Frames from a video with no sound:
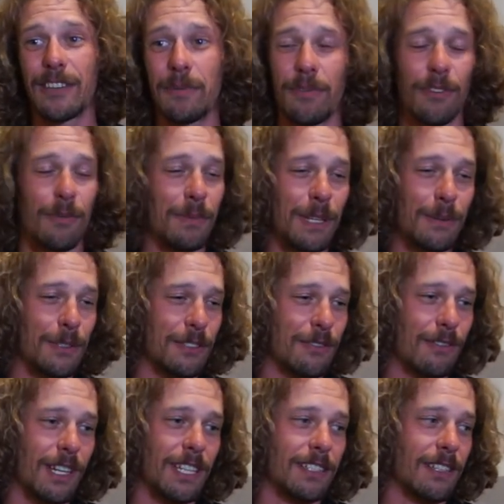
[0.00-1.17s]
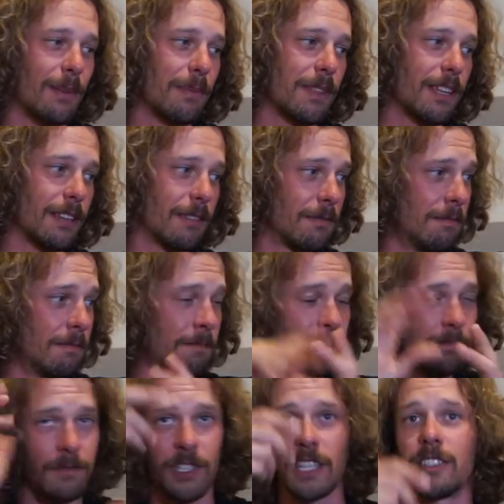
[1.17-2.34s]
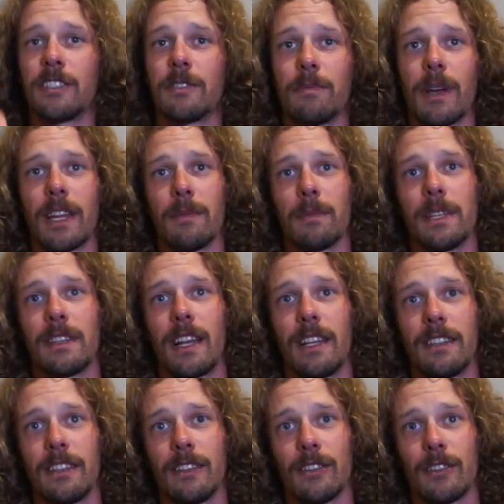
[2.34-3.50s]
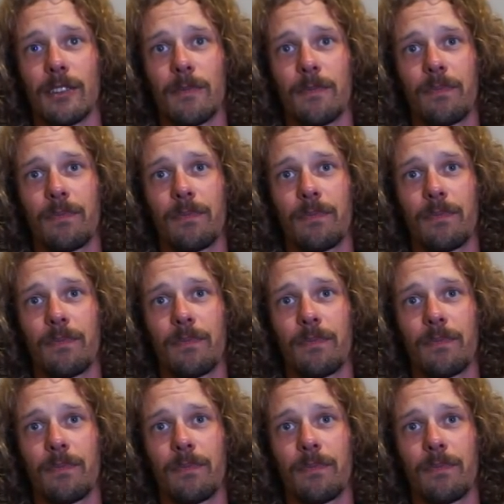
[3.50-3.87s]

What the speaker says: trip for me was really something changing my mentality, you know.